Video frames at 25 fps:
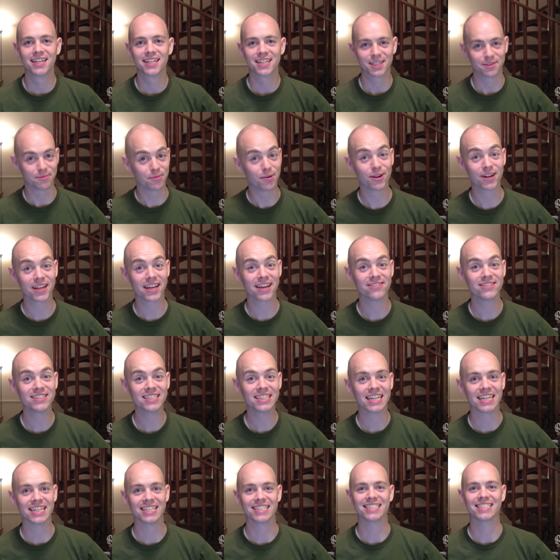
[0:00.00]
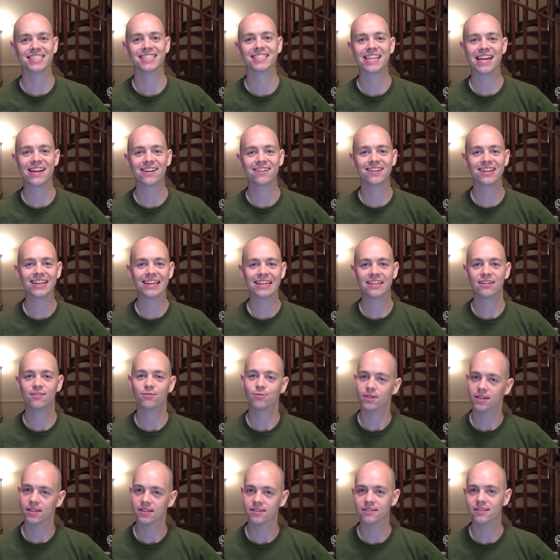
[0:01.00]
Good morning, Evan. It's Saturday.
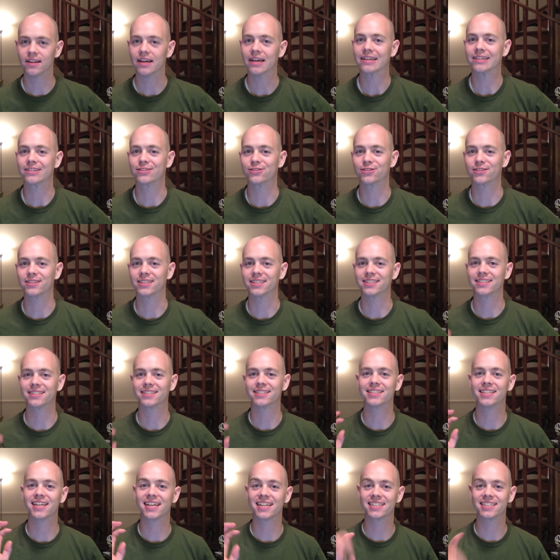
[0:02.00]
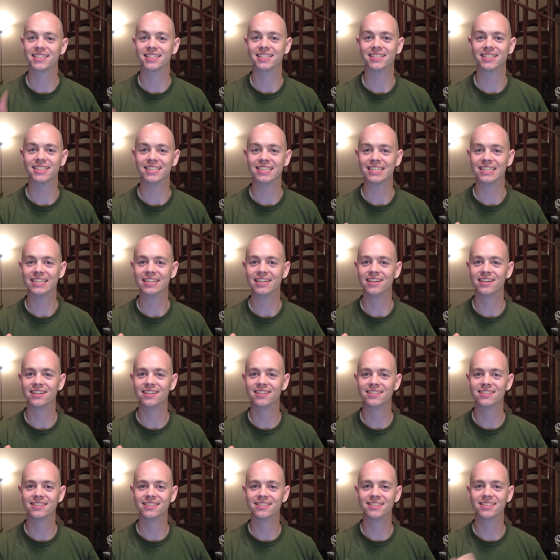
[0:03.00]
Well, actually, it's technically
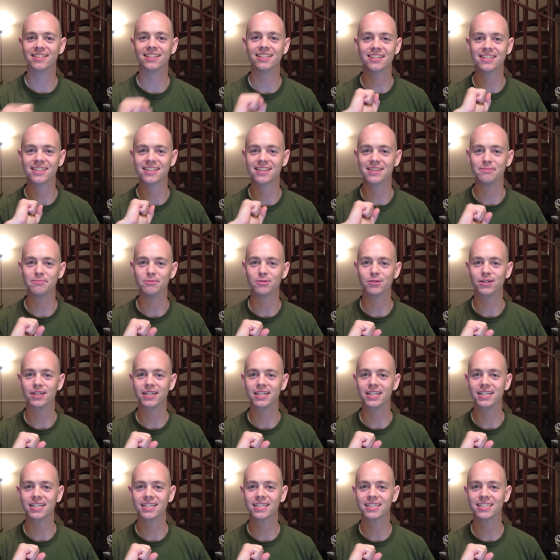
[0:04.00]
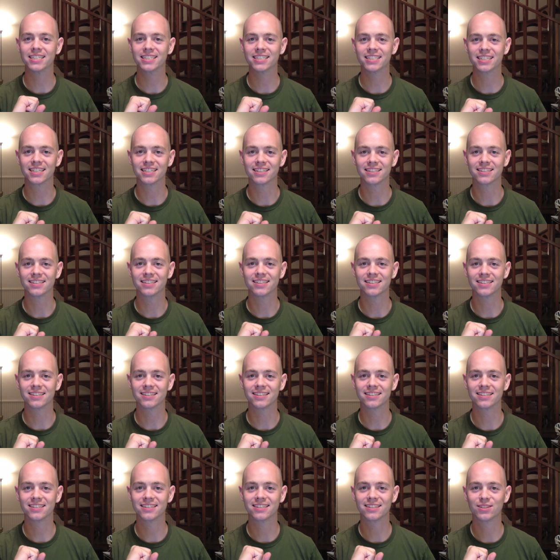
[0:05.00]
Sunday morning since
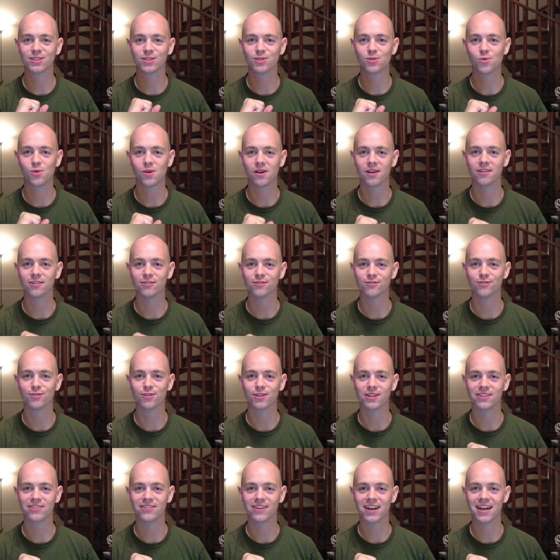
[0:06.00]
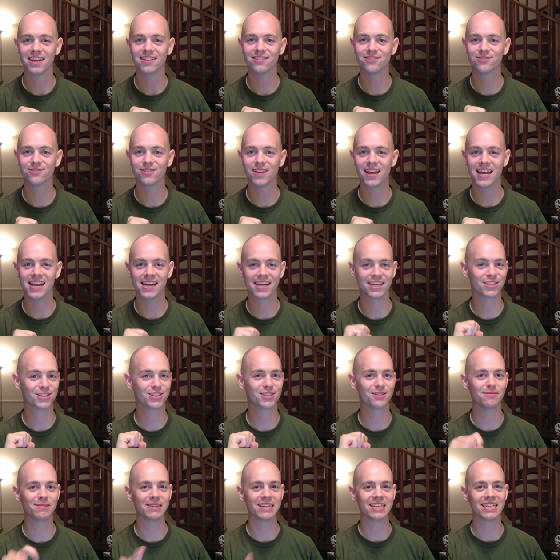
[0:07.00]
it's 12:45 and I
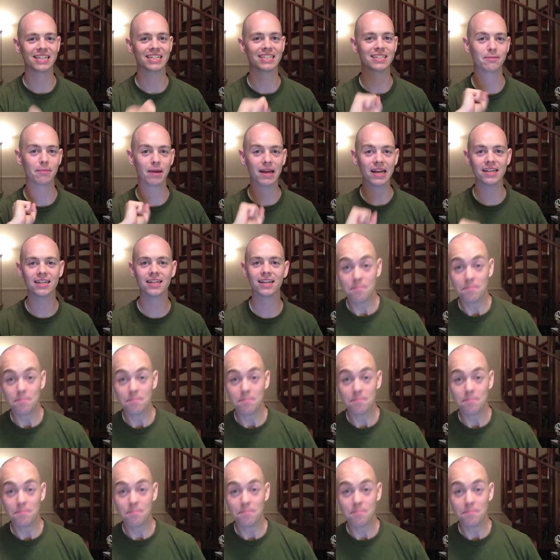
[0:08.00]
should be getting to bed.